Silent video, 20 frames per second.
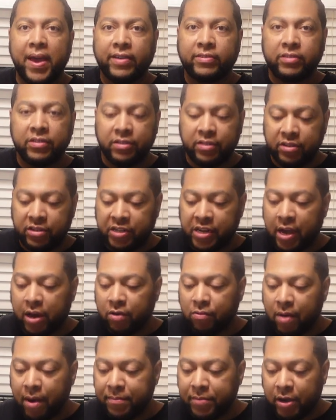back to the
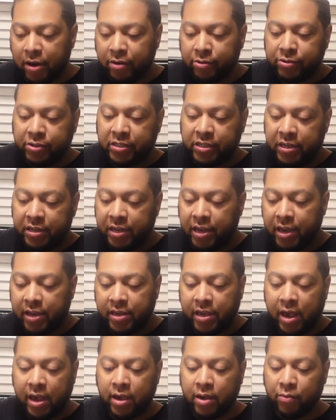channel. I'm your host
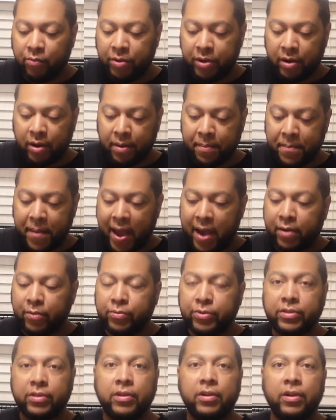TKK and we are back
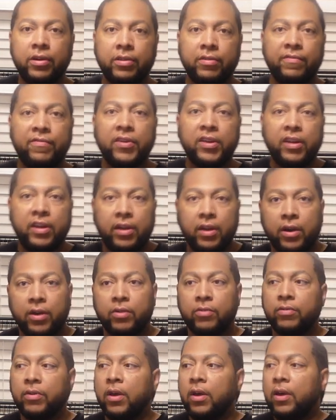with another
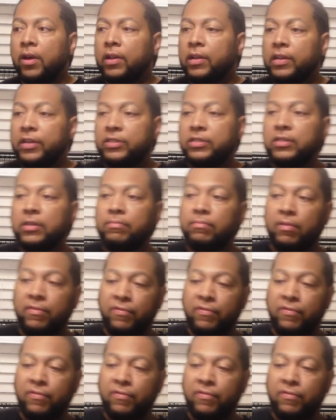video. Listen,